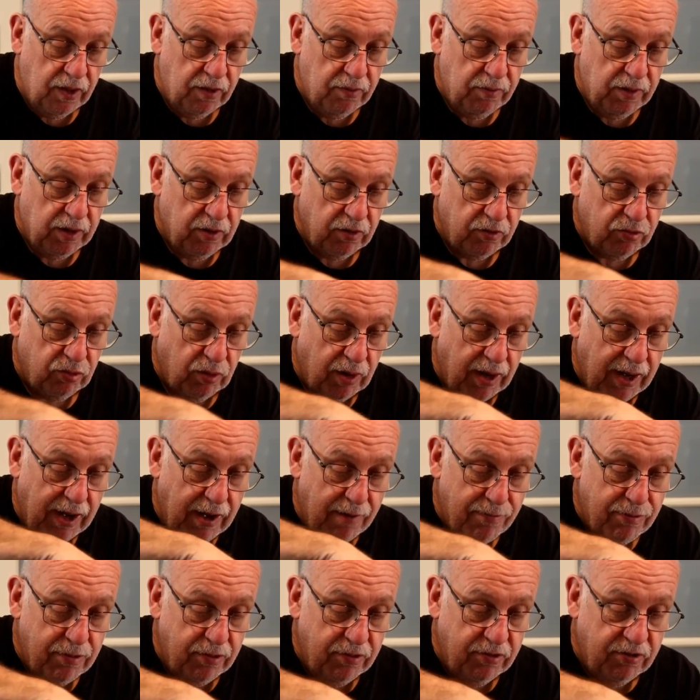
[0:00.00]
because what
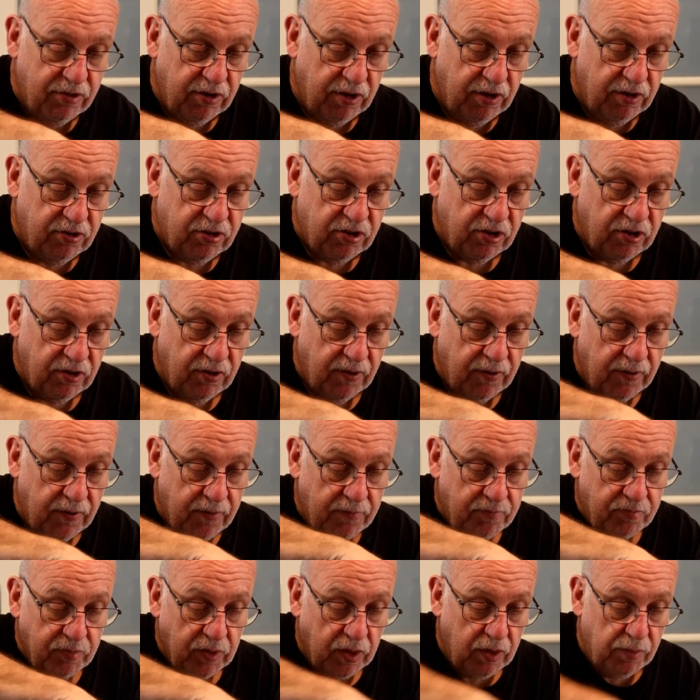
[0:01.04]
happens is
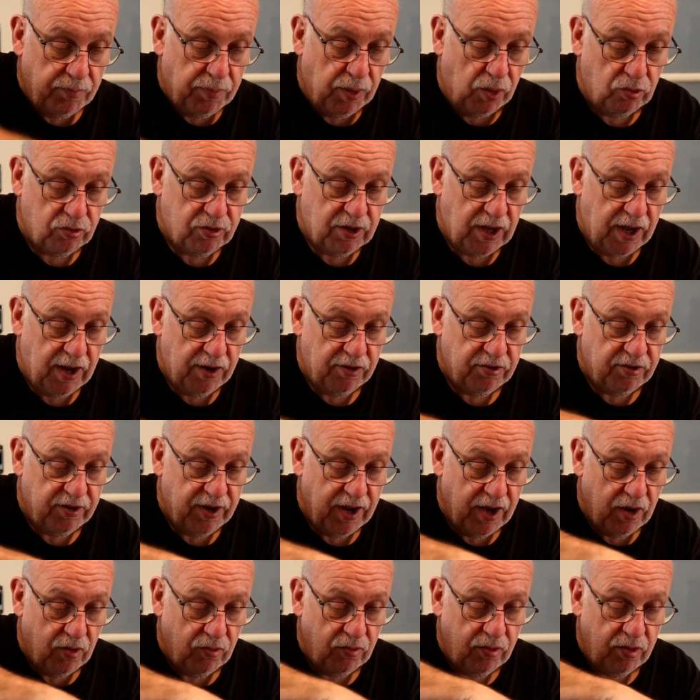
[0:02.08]
the bolt tightens
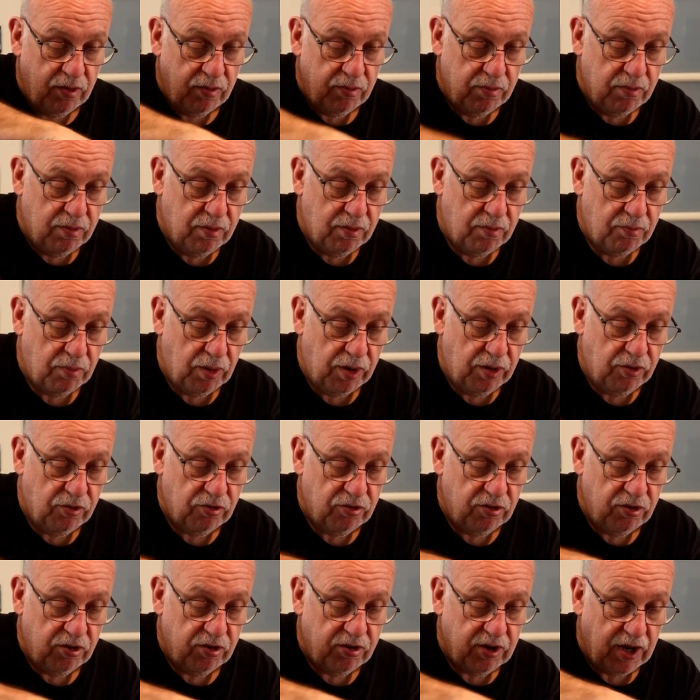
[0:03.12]
down, but it
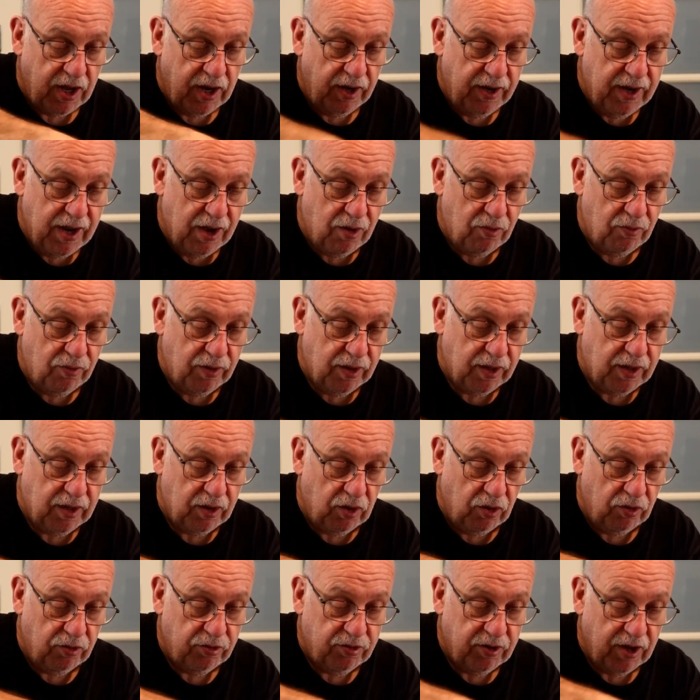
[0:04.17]
doesn't tighten down the
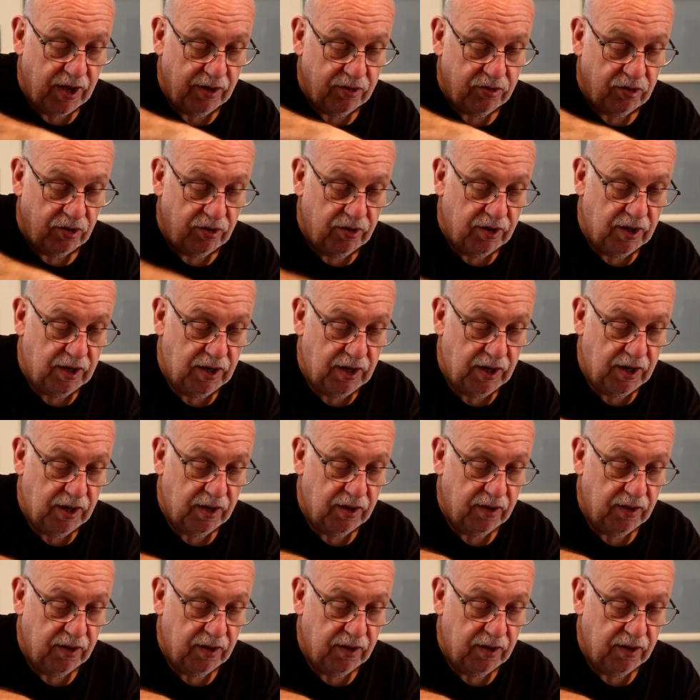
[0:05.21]
contact on there,